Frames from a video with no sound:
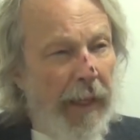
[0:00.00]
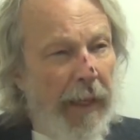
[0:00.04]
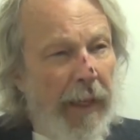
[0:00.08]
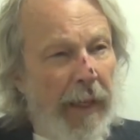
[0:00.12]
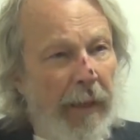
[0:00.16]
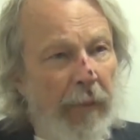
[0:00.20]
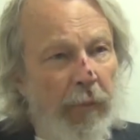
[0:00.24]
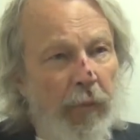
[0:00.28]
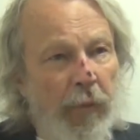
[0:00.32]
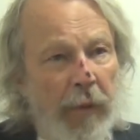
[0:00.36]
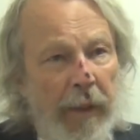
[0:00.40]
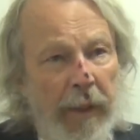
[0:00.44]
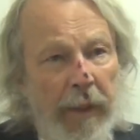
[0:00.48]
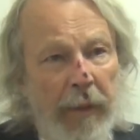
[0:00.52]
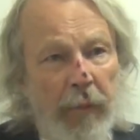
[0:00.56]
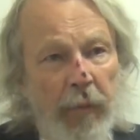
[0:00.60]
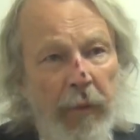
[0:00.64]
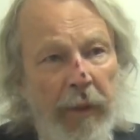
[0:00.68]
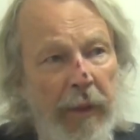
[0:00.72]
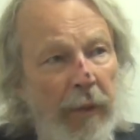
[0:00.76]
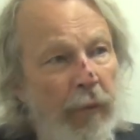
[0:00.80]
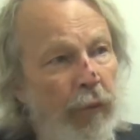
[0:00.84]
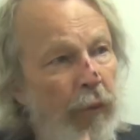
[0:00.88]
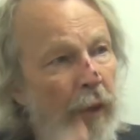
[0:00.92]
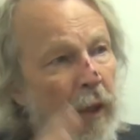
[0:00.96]
And, and
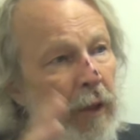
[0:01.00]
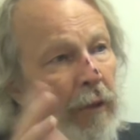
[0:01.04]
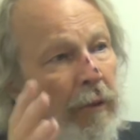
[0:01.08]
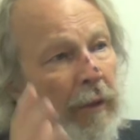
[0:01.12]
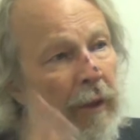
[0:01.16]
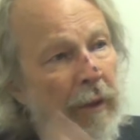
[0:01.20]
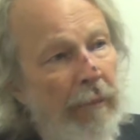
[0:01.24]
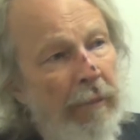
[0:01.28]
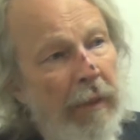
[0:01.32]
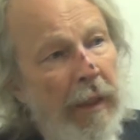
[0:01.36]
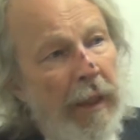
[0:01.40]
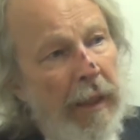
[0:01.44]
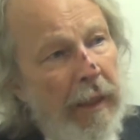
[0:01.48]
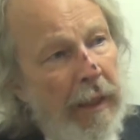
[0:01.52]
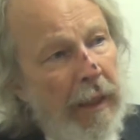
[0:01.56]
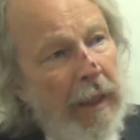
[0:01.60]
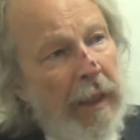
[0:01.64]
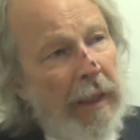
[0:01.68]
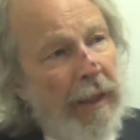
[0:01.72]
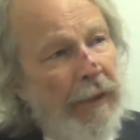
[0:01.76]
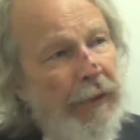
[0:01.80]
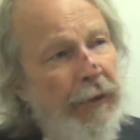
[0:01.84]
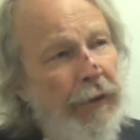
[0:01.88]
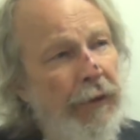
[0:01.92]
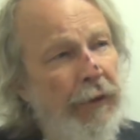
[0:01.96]
when he wrote about
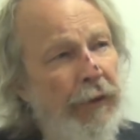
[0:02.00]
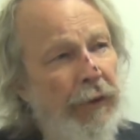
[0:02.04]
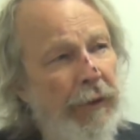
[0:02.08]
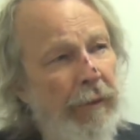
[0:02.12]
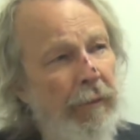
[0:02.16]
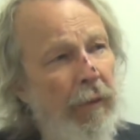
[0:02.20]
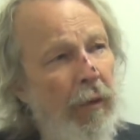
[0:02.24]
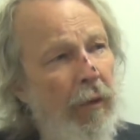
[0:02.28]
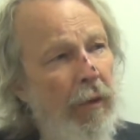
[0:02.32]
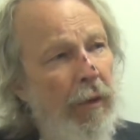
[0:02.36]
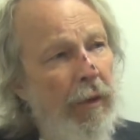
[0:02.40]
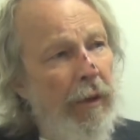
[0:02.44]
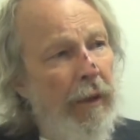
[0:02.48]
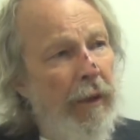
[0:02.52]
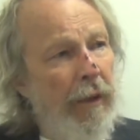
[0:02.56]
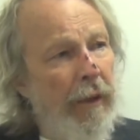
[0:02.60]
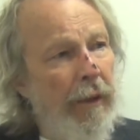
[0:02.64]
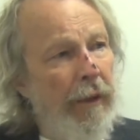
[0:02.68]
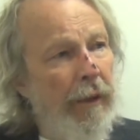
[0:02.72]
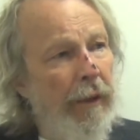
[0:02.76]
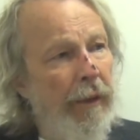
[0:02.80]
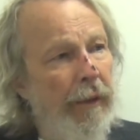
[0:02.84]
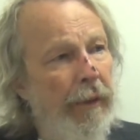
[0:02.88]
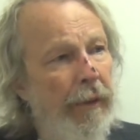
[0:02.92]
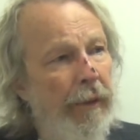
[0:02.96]
Isaac
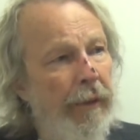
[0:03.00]
Zamora,